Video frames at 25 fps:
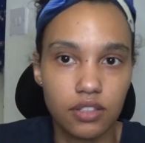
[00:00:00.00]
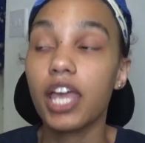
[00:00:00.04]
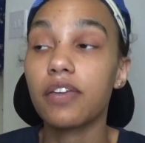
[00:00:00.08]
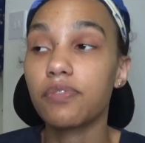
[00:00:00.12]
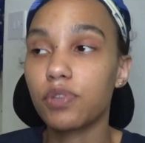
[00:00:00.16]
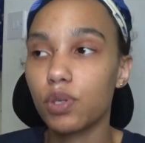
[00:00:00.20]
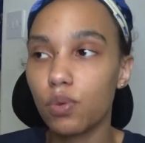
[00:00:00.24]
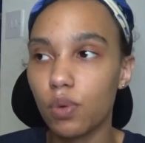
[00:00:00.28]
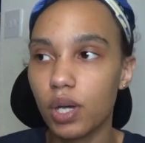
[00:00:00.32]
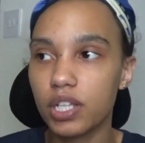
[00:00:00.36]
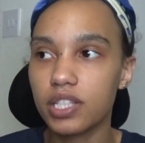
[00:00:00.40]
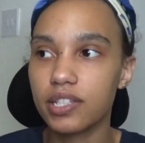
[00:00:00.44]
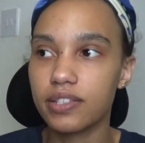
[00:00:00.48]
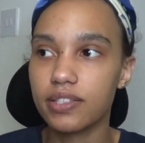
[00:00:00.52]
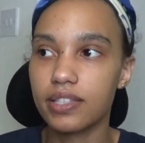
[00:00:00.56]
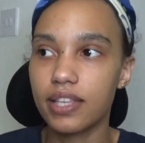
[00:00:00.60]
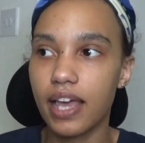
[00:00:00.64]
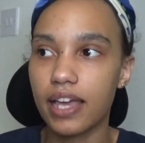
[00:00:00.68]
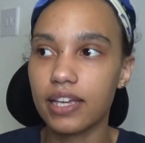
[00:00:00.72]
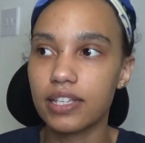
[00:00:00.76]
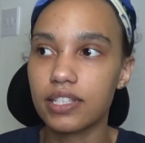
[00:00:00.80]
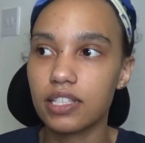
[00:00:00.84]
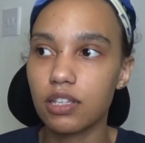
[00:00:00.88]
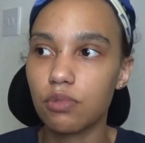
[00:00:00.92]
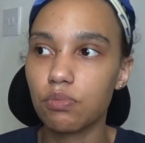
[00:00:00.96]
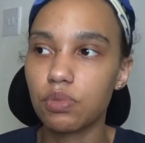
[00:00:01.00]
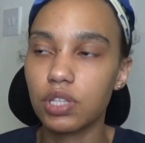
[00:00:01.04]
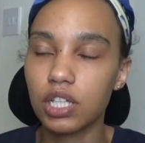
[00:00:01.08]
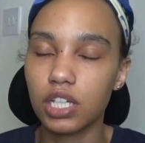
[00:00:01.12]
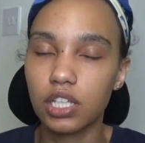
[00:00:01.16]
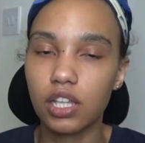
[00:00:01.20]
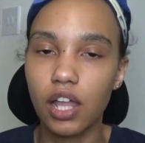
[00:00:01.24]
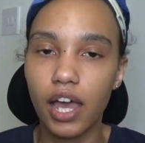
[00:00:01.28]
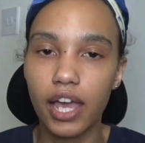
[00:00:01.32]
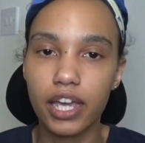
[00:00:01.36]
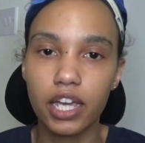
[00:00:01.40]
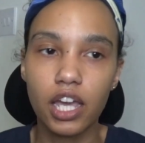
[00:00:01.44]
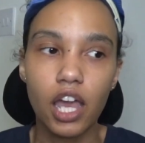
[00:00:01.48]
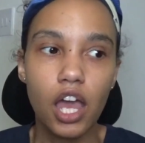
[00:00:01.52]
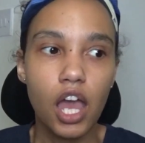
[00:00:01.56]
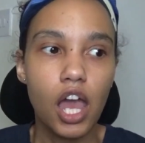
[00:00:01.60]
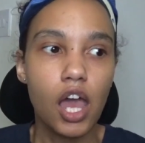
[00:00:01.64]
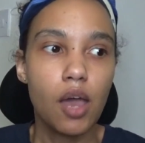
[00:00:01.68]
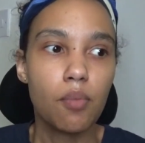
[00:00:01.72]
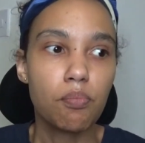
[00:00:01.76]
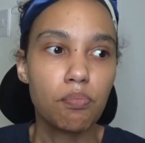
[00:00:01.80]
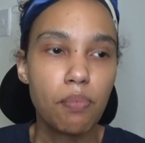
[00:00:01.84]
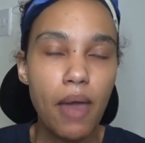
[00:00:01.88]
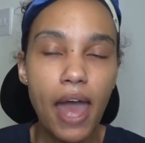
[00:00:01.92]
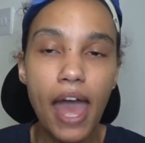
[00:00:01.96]
If you were to say something like
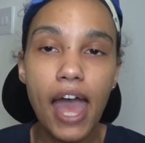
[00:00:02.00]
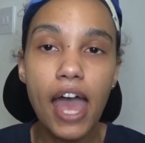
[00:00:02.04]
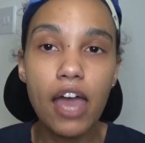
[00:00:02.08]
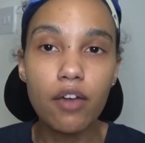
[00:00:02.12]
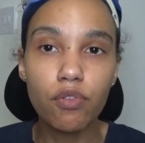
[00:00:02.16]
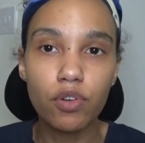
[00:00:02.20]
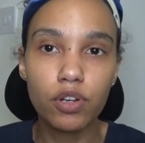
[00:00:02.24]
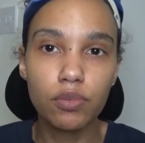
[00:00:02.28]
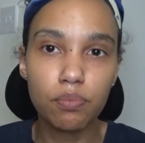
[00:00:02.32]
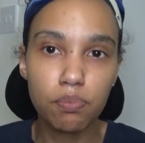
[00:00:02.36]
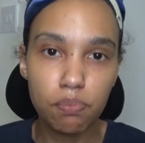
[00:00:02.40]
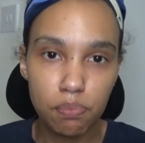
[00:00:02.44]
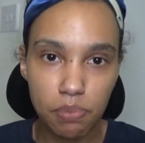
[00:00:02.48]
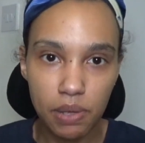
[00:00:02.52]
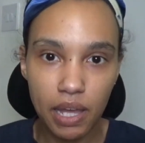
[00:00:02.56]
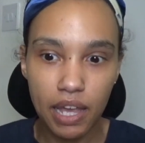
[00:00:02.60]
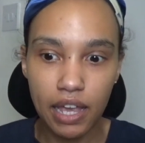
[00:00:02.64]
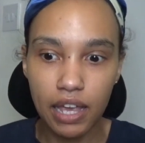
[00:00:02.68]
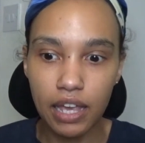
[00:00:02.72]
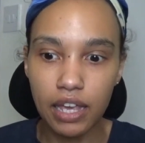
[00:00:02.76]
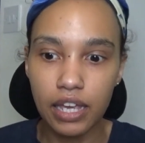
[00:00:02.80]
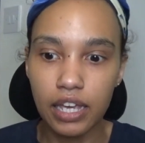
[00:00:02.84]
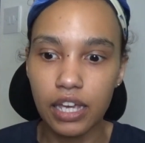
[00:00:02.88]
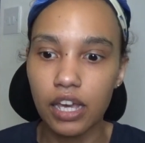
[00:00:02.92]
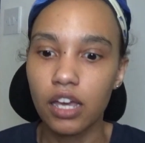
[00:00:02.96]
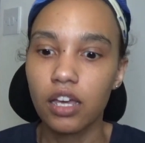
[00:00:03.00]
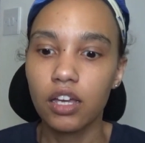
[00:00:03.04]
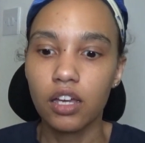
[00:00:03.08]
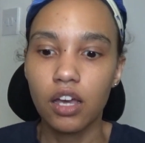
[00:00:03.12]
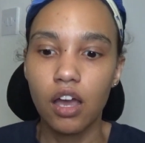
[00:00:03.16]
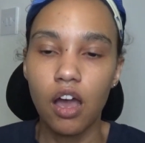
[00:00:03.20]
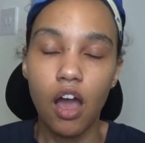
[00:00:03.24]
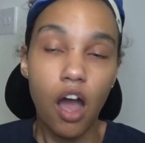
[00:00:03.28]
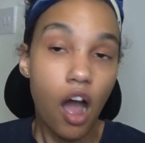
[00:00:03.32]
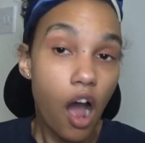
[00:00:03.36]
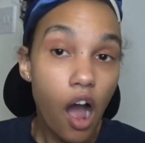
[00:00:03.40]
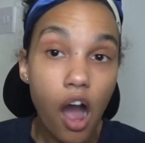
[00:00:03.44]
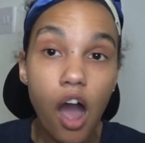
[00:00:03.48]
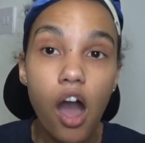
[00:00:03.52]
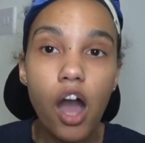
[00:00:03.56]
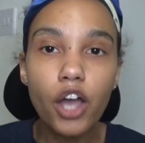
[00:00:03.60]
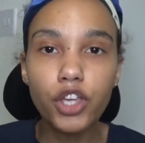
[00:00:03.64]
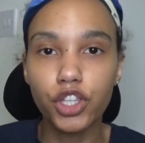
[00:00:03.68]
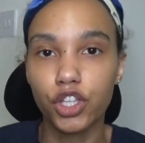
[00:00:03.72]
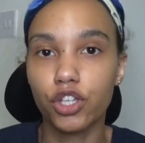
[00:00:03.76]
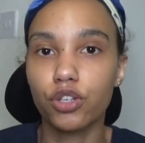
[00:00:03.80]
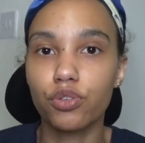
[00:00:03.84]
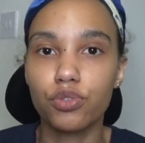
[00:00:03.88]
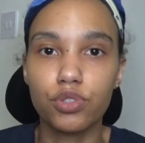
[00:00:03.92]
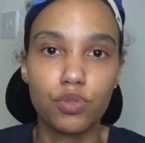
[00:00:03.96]
Parent B
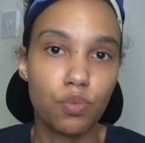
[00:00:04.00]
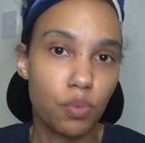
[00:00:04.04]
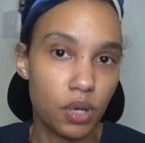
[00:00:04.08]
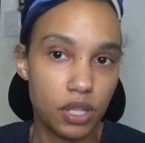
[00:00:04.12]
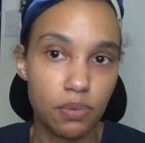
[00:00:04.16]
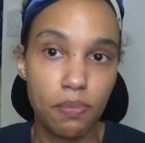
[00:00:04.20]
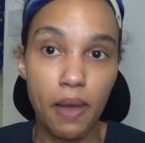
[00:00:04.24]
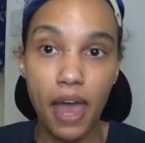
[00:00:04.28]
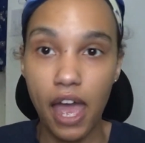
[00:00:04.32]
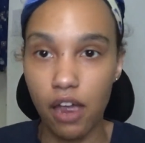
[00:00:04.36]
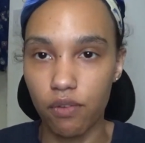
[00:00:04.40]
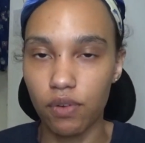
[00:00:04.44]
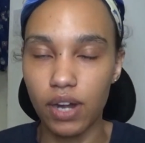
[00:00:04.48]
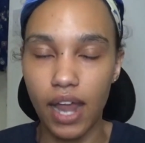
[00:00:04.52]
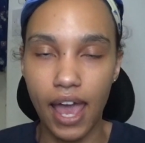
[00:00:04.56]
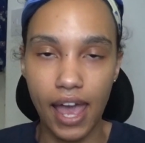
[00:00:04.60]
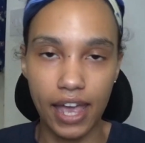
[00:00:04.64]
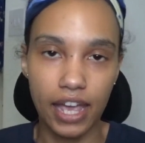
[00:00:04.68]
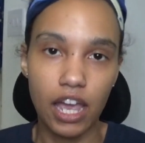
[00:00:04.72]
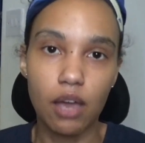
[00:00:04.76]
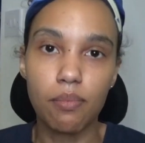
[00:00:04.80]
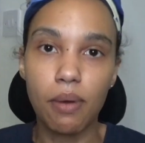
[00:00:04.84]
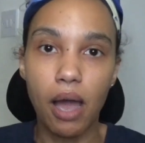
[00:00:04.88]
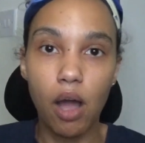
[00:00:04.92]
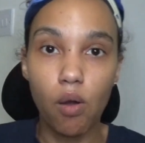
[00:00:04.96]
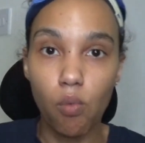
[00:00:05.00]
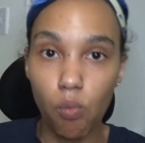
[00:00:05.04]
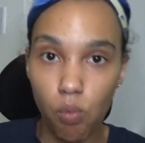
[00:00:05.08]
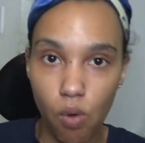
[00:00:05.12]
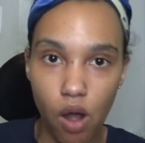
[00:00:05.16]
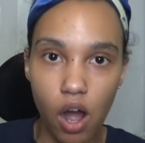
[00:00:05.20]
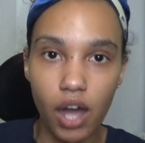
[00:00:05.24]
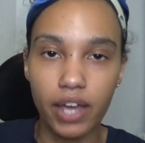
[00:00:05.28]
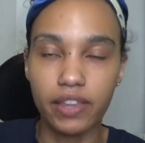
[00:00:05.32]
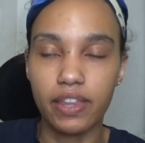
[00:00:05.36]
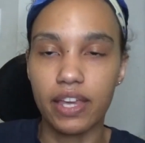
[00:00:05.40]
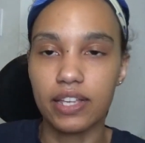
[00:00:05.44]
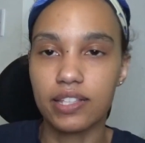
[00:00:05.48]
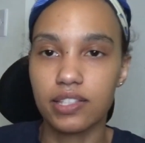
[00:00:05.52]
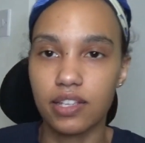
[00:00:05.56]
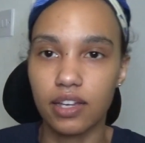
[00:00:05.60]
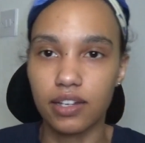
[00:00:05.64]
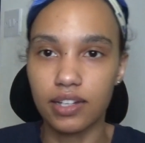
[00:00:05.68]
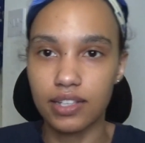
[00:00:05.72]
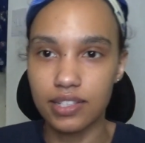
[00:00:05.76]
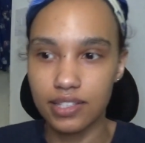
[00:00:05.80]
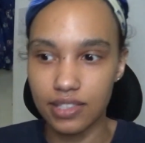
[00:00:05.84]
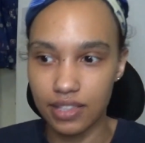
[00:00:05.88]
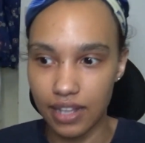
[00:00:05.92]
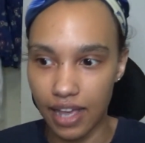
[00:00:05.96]
argues with Parent A about why their son
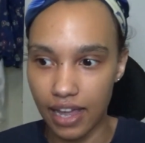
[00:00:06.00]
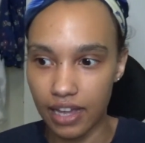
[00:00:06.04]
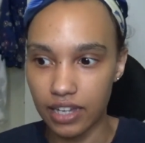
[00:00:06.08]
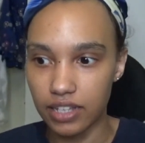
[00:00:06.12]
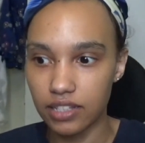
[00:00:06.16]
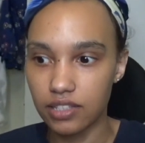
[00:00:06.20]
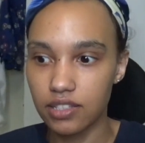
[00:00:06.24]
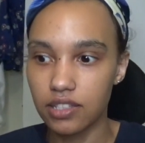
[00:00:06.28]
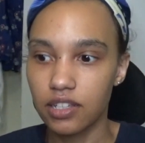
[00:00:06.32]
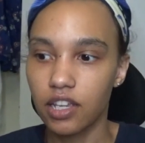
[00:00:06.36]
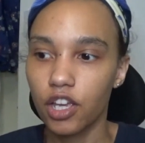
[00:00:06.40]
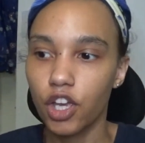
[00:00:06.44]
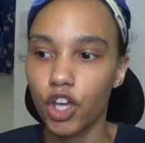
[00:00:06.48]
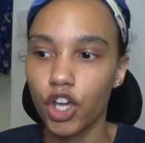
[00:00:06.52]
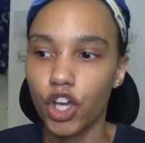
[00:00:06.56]
is late,